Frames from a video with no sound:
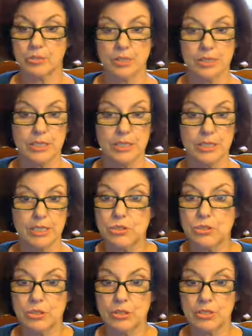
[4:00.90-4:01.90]
or at least
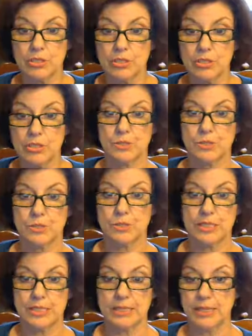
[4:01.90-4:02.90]
2 years of
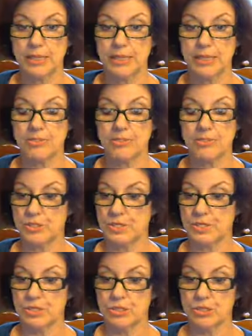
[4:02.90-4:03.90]
experience in the last 5 or
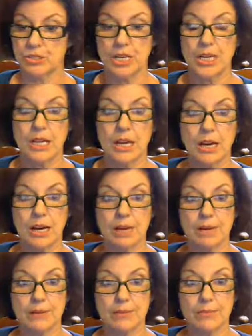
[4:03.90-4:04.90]
10 years.
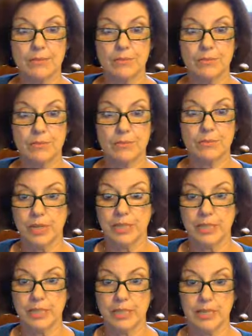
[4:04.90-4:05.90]
Or I
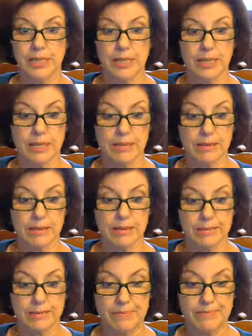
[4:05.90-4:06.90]
need a
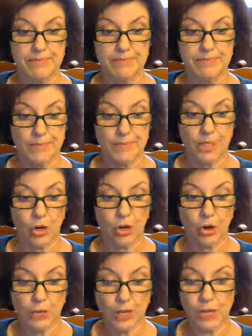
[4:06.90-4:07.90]

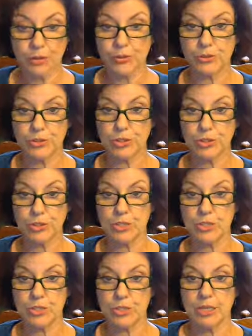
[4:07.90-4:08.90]
home health
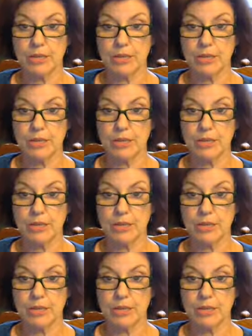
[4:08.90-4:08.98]
nurse